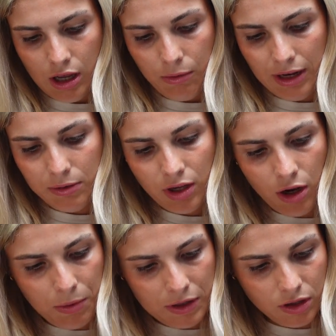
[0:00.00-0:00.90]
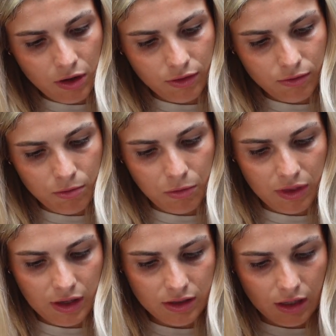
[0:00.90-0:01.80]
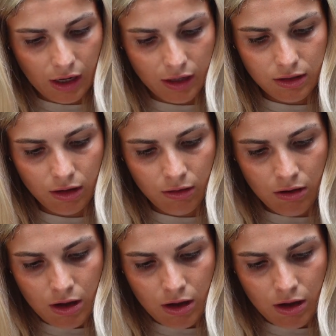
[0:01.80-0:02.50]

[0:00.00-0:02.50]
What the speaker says: Well, I was hoping to go for a run with this today, so,